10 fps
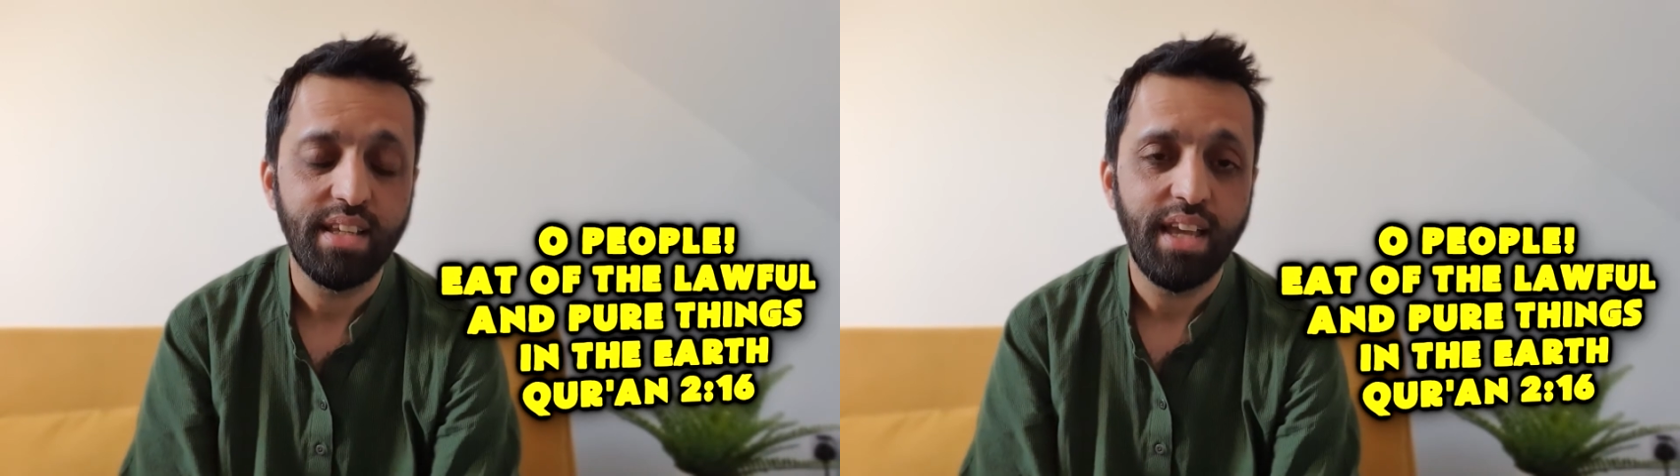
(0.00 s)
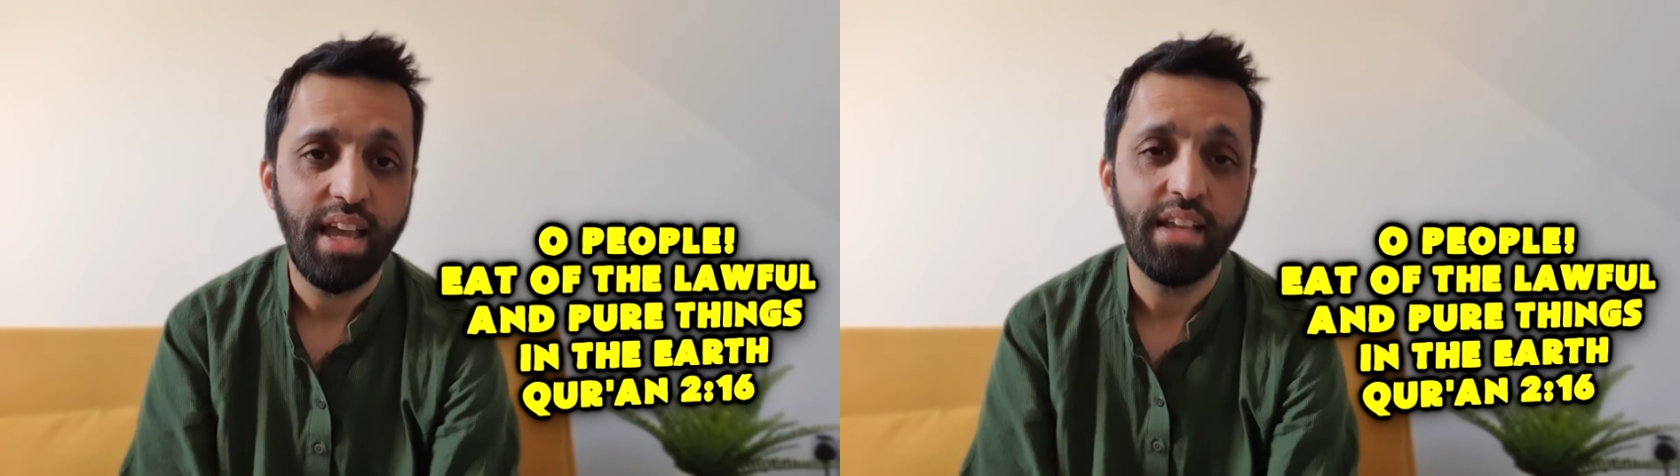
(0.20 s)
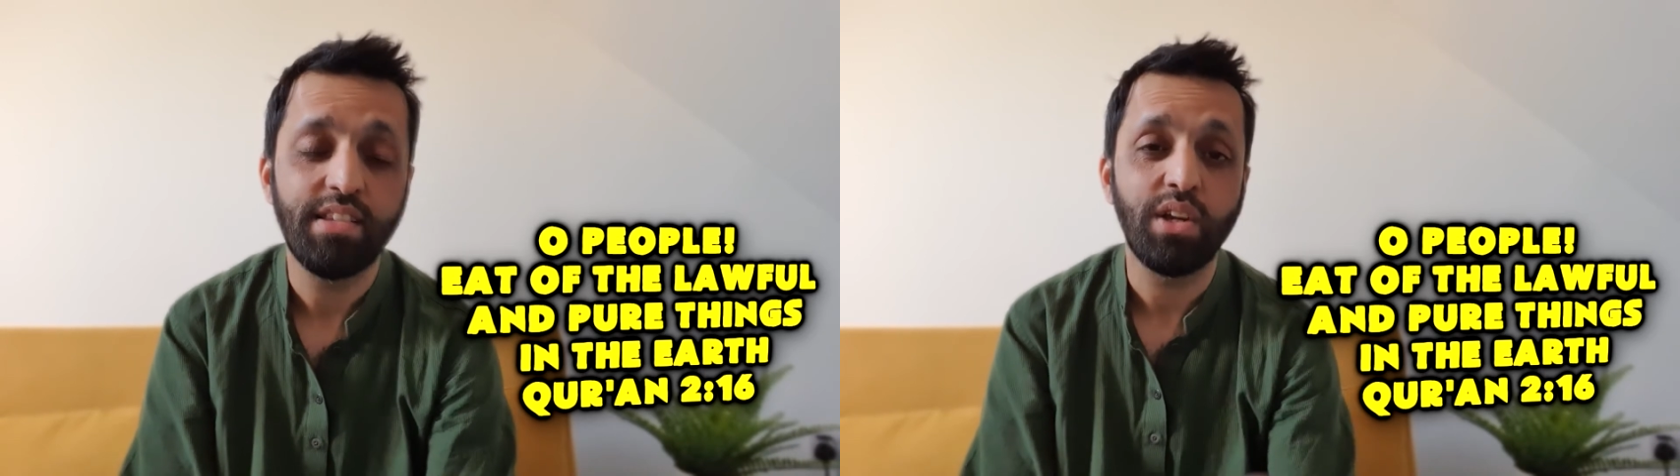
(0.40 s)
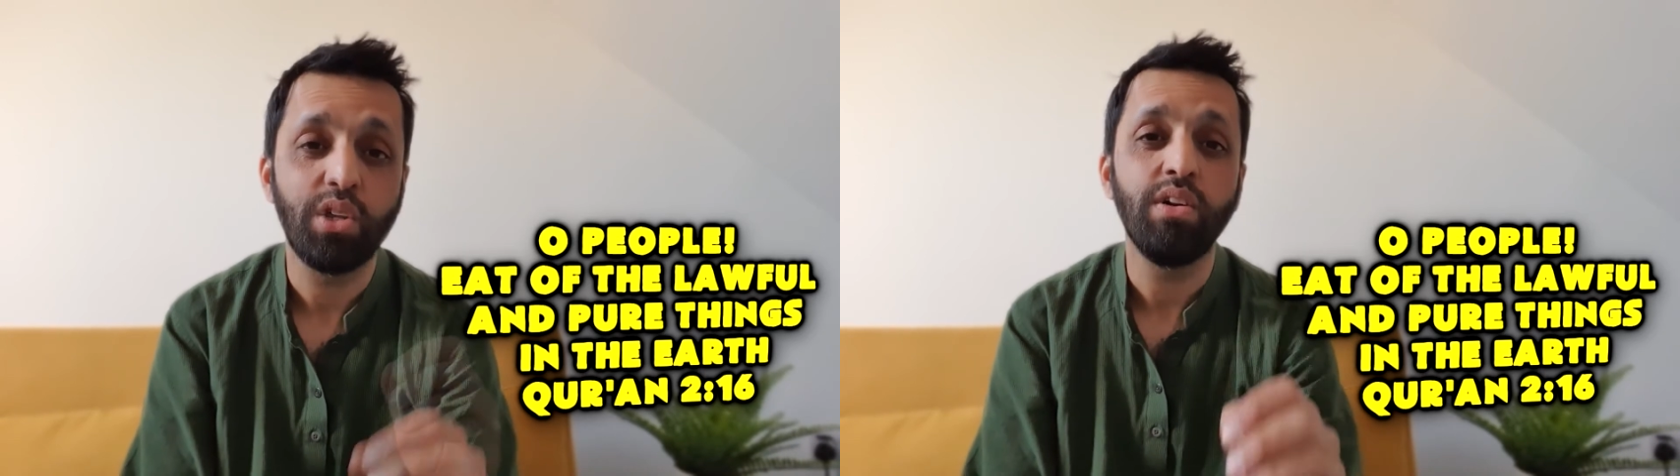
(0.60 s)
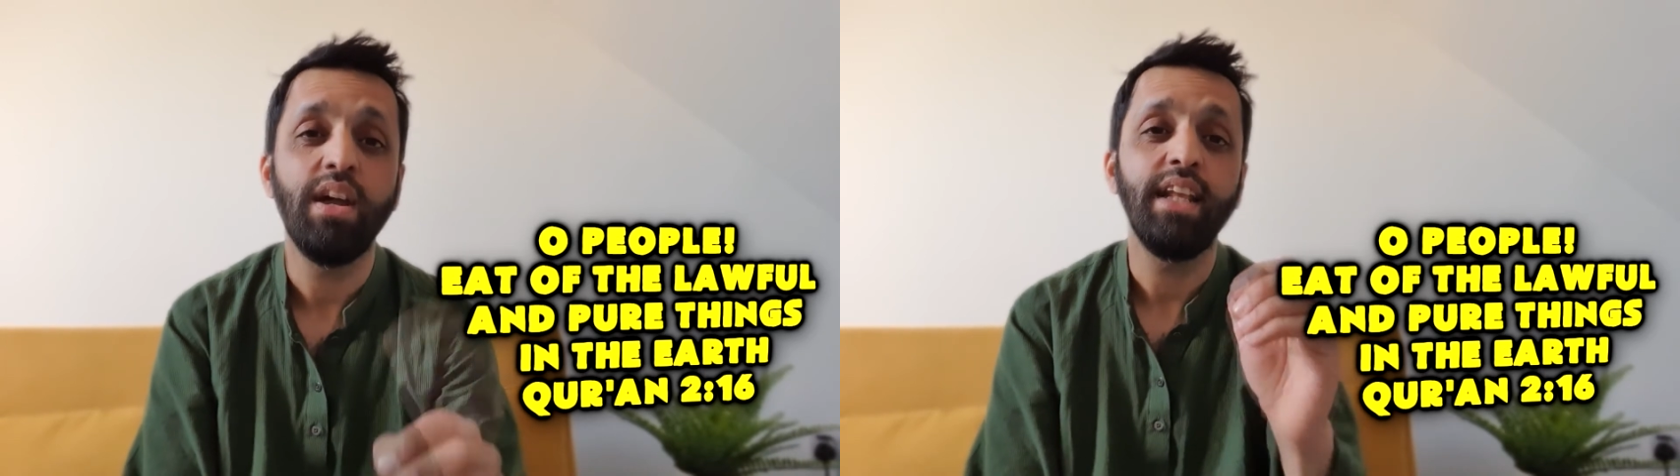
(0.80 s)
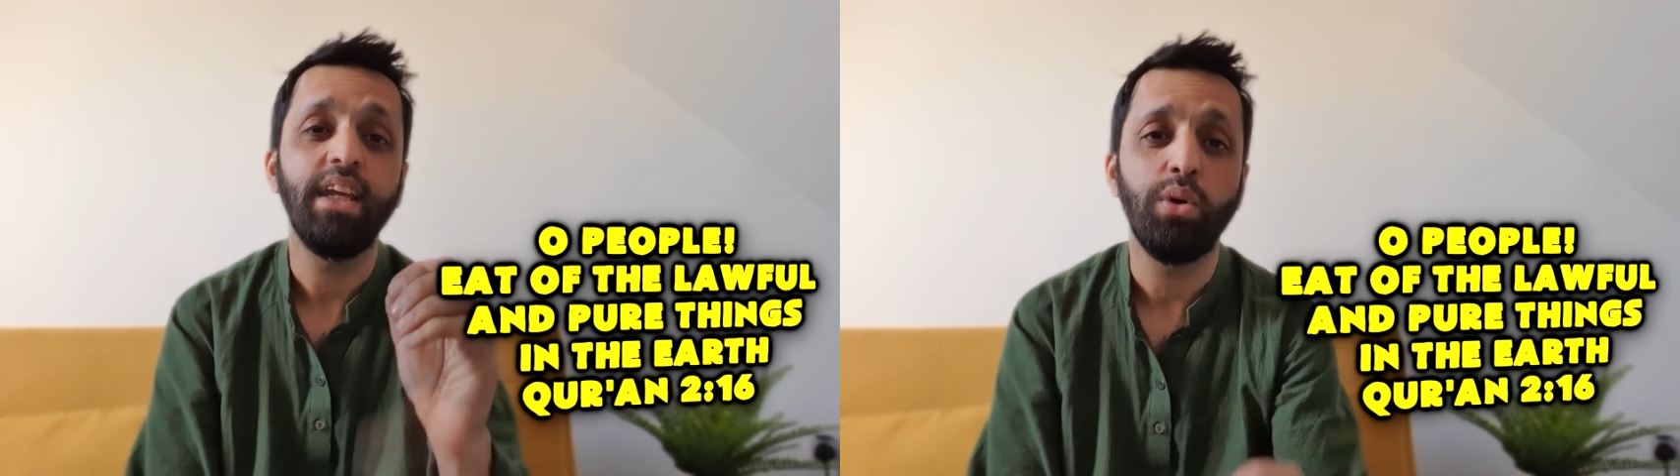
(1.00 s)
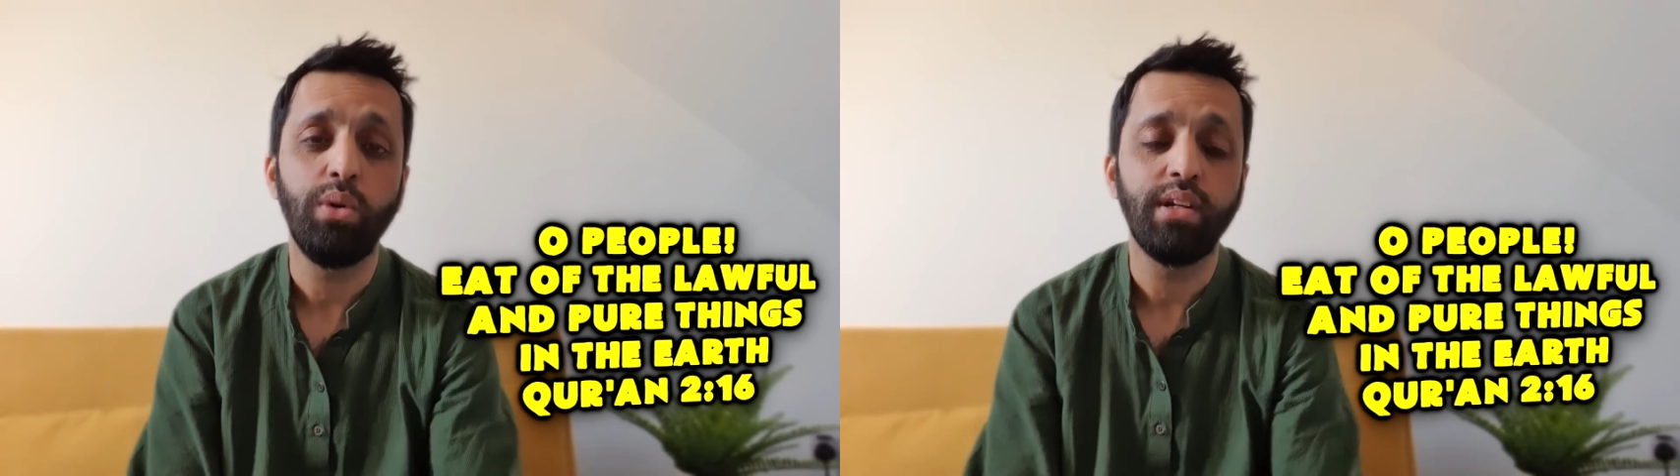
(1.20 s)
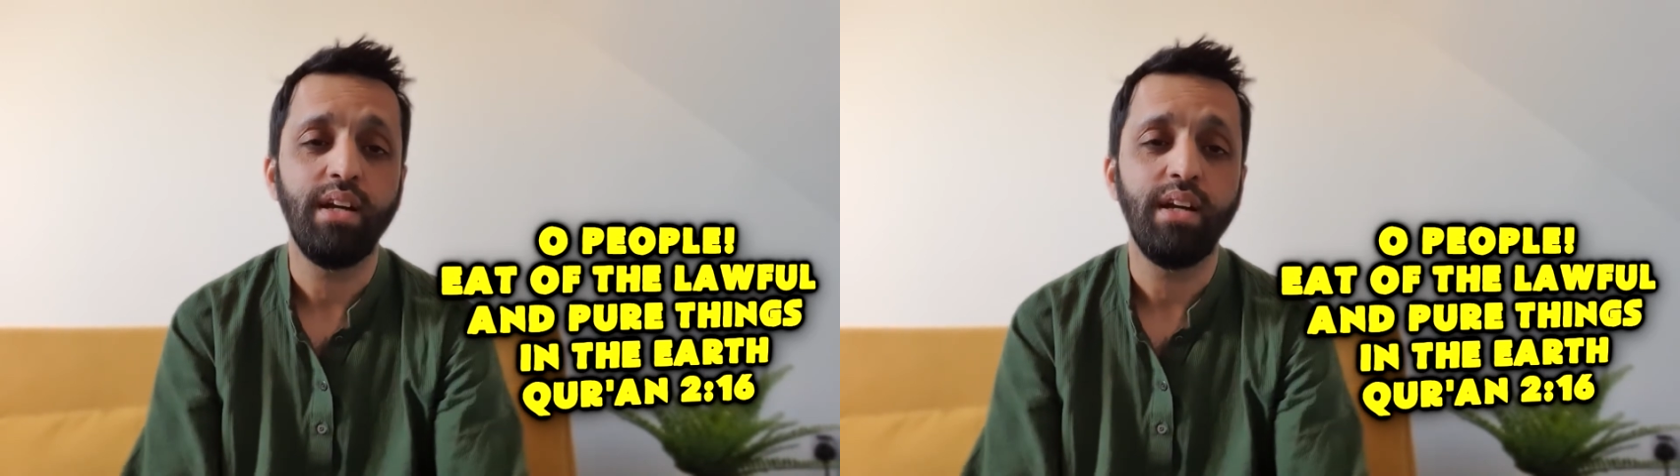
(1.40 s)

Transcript: It's the Quranic order.